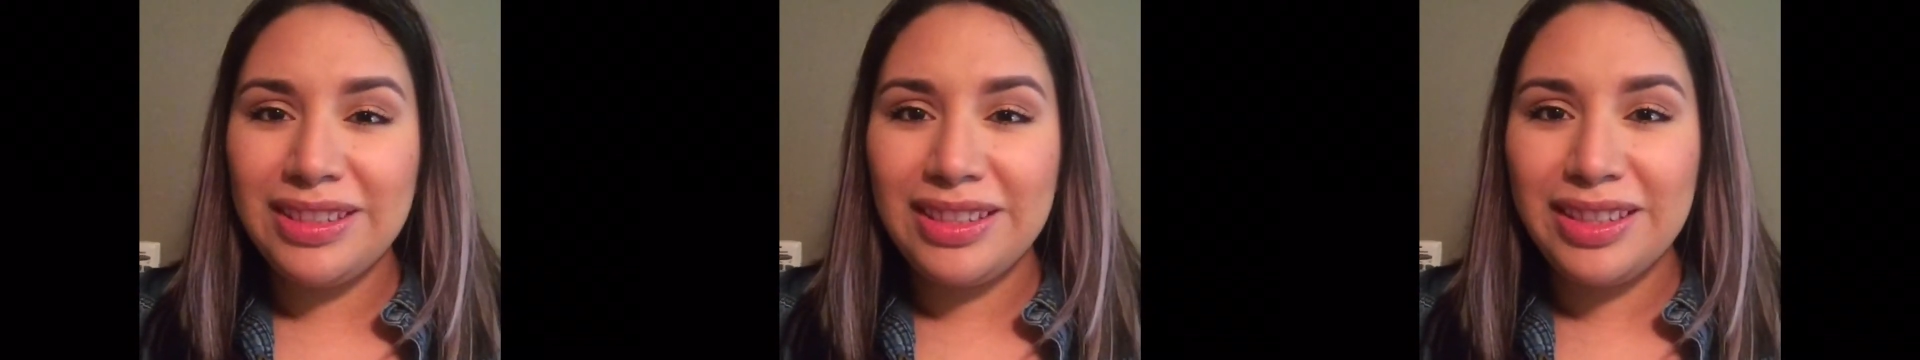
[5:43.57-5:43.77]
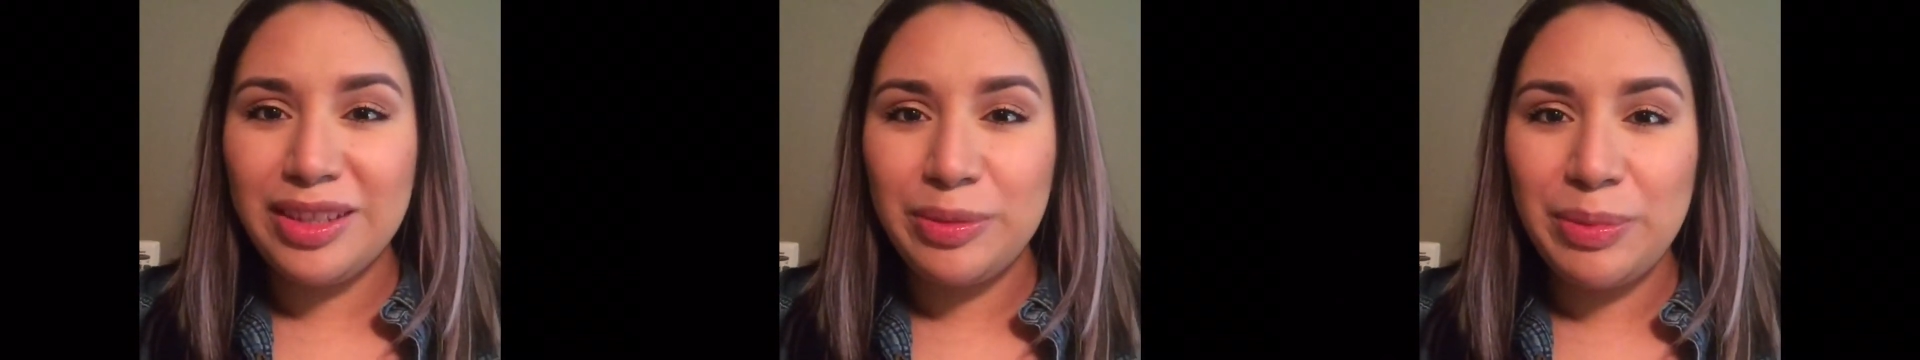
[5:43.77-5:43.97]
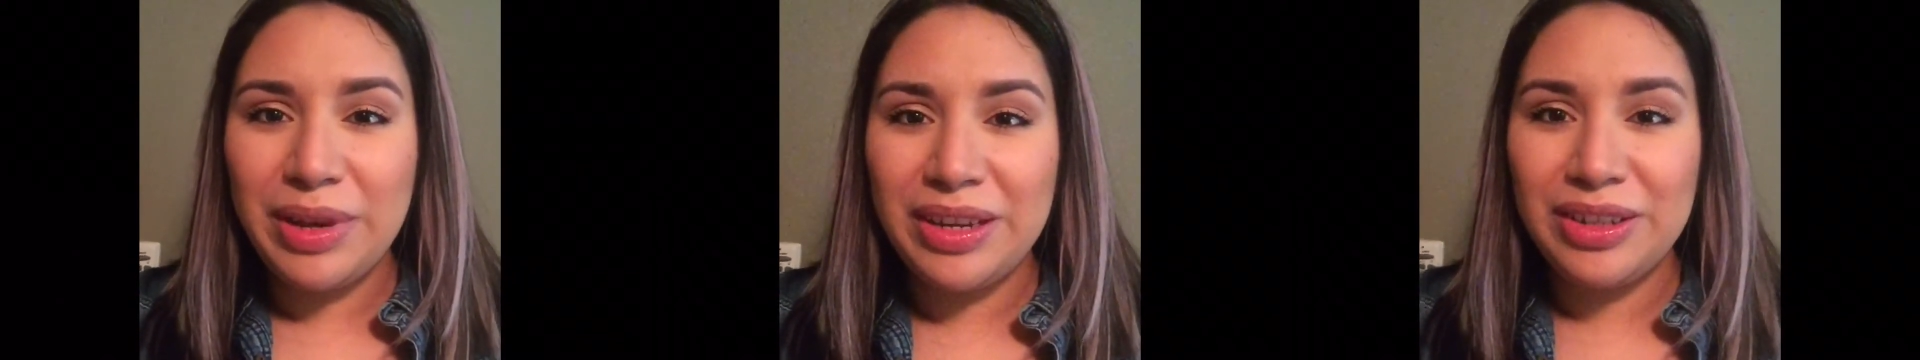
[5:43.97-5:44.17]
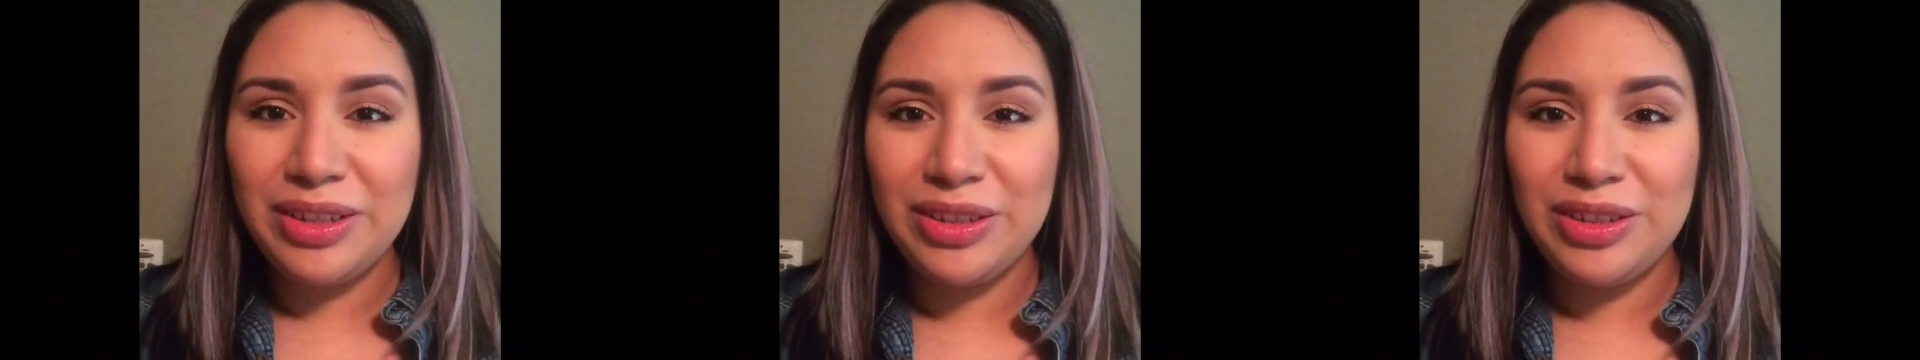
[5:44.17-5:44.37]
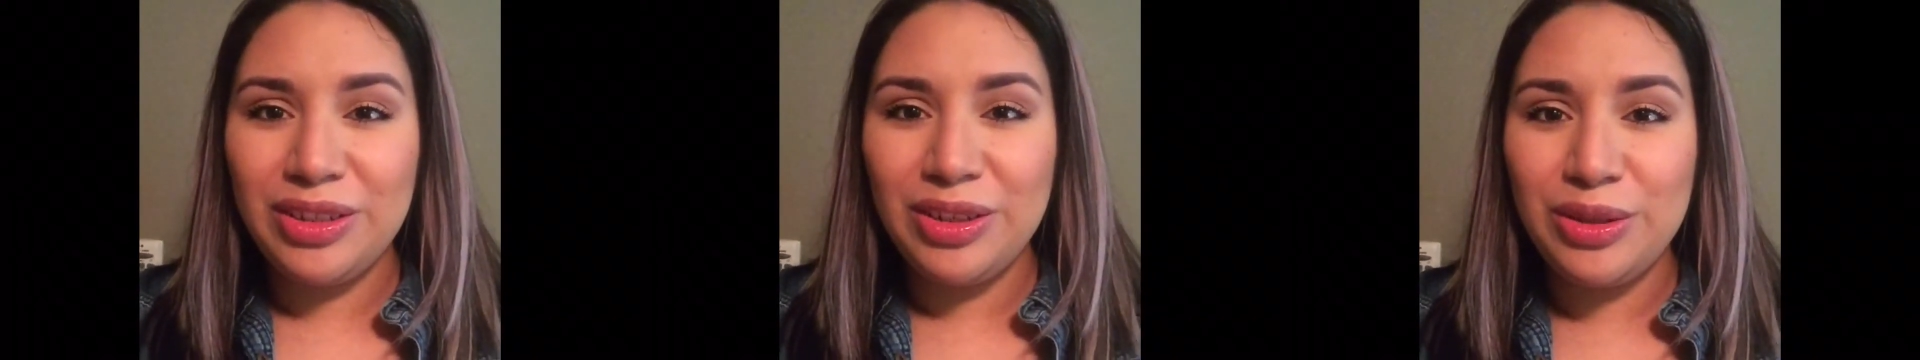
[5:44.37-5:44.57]

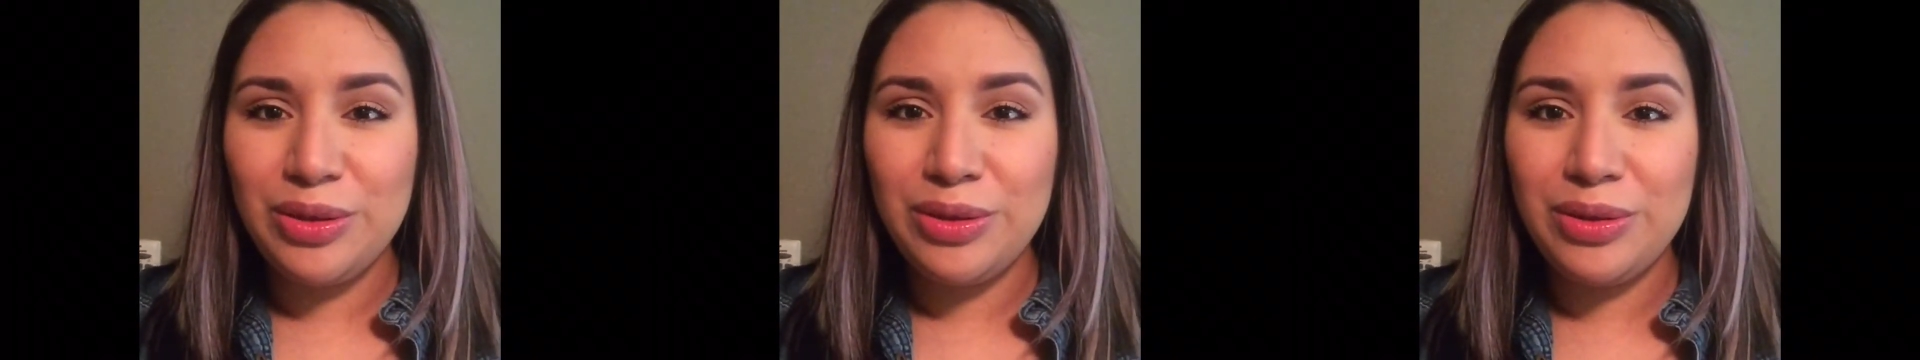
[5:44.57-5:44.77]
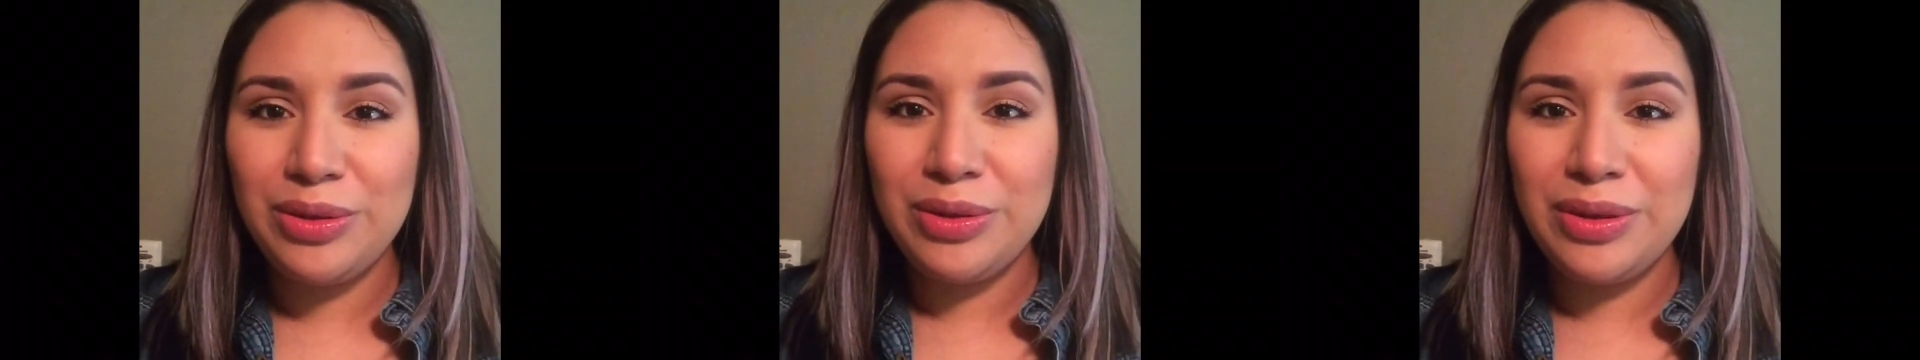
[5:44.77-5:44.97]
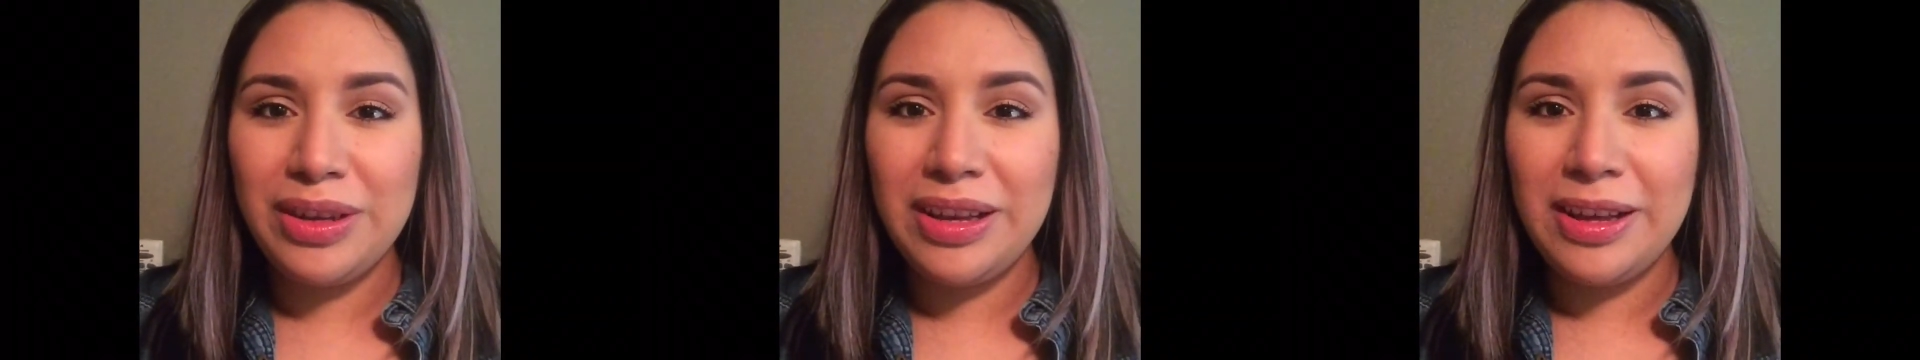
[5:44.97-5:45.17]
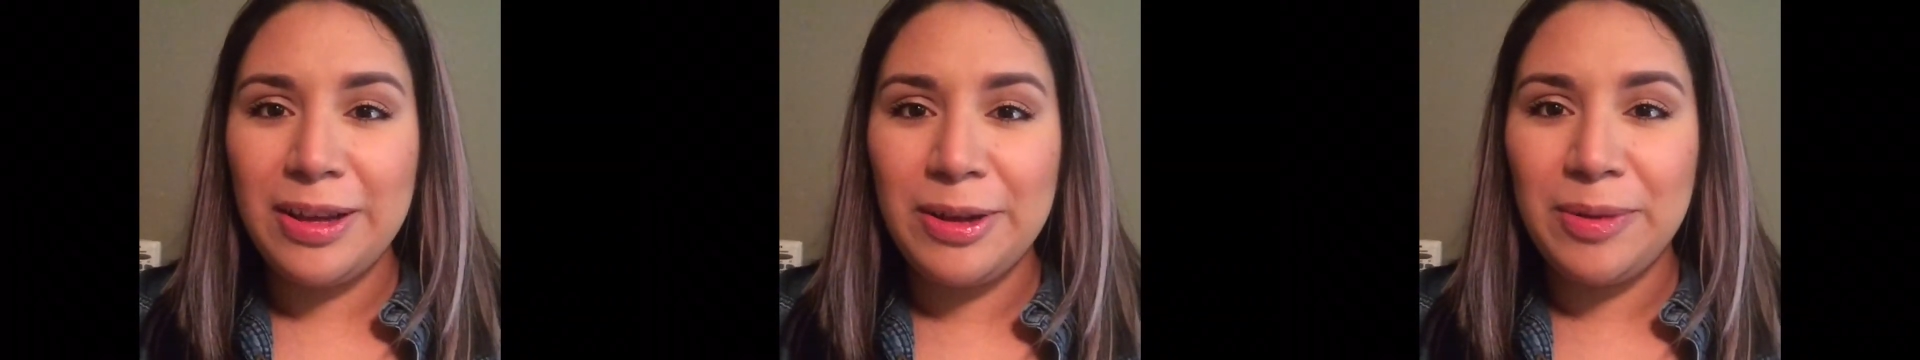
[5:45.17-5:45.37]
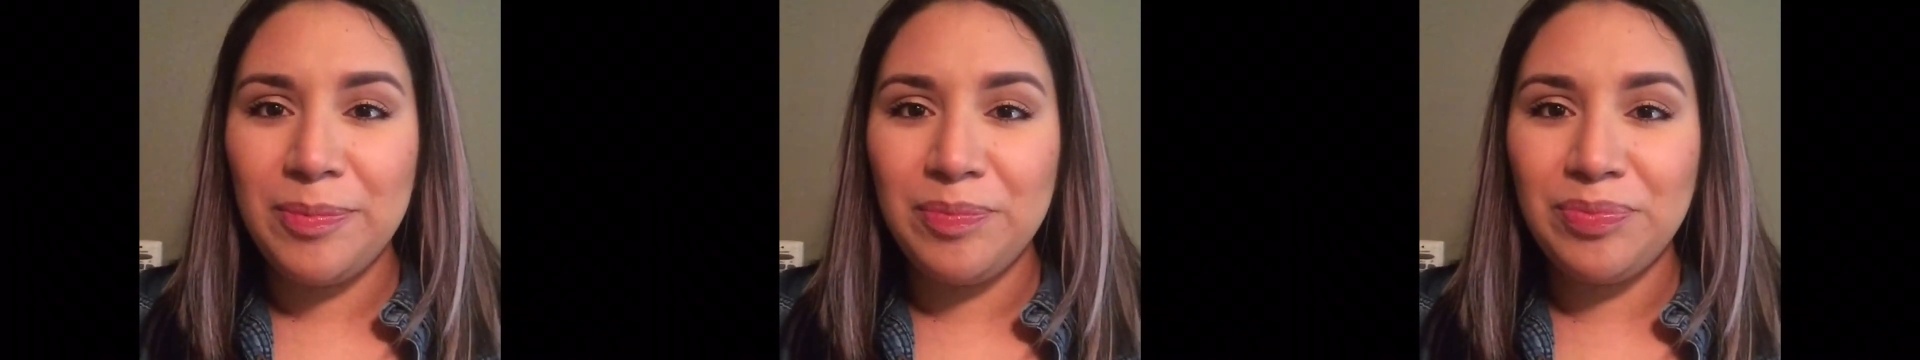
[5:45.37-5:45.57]
inspires you
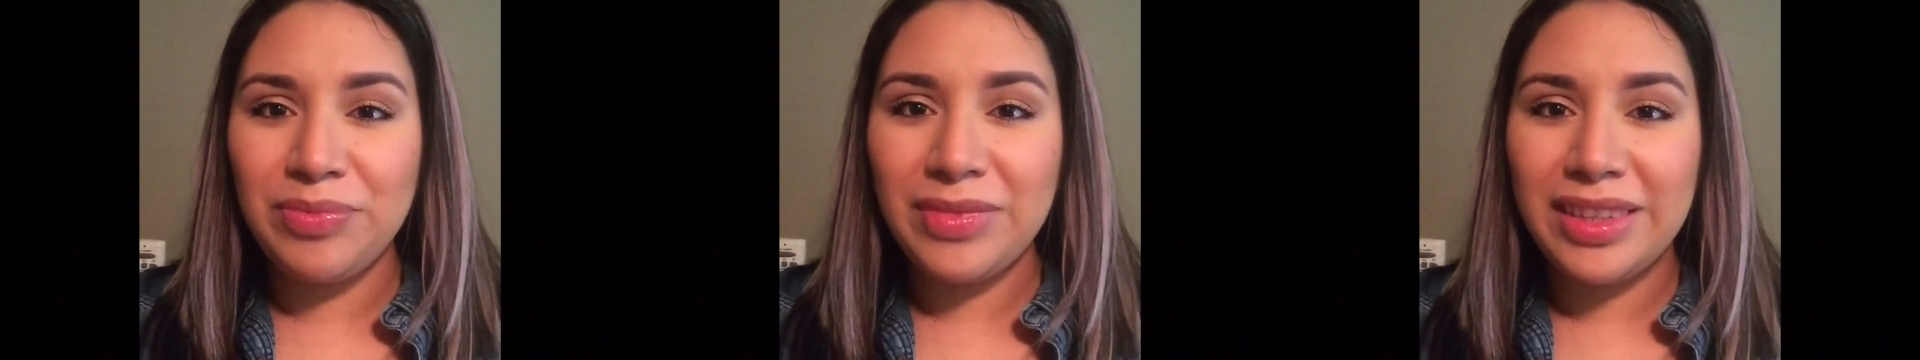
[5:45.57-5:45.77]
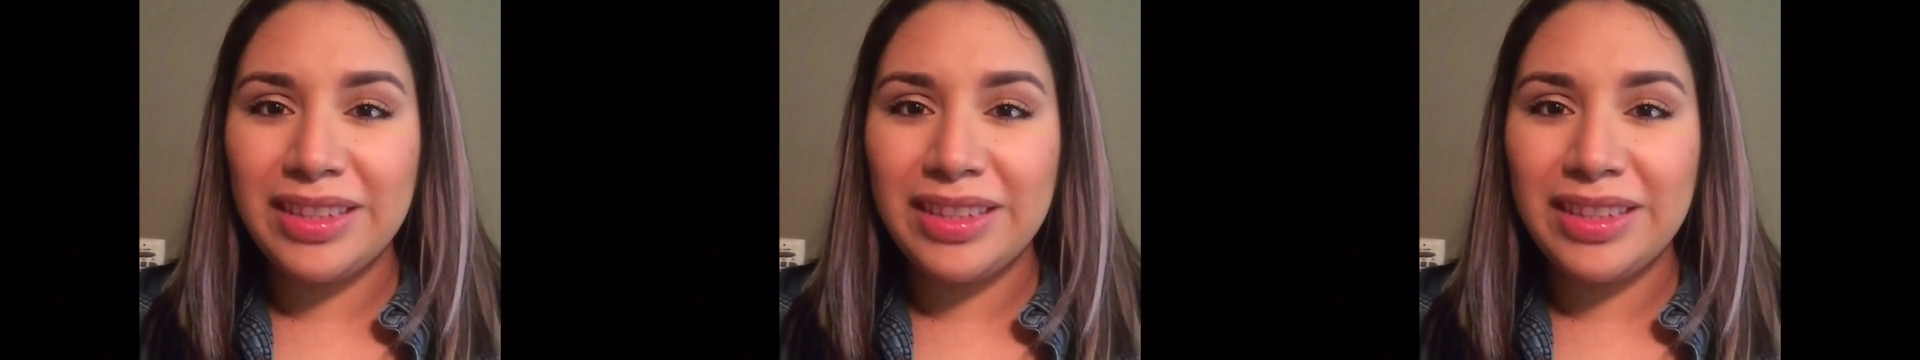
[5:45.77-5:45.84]
um,